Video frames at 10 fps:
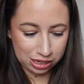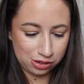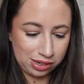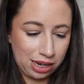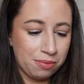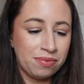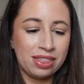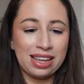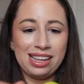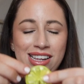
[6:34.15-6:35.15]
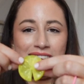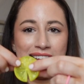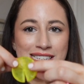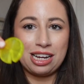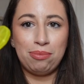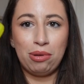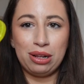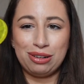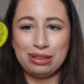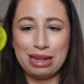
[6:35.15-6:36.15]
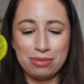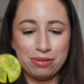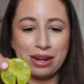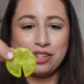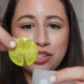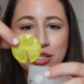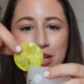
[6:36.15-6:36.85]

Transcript: That's okay. And then it has a couple little lemon wedges